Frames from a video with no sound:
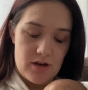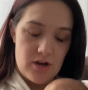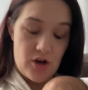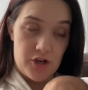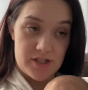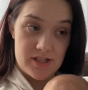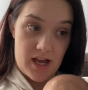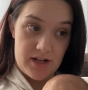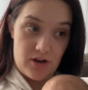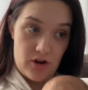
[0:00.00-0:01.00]
On a
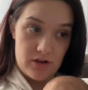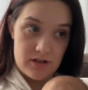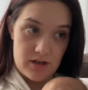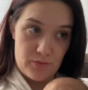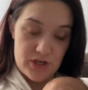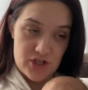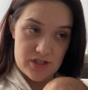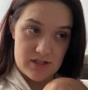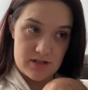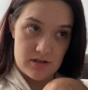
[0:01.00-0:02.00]
side note, we
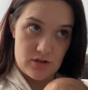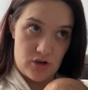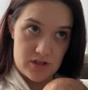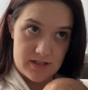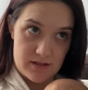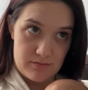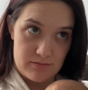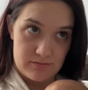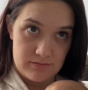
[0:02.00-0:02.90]
just got some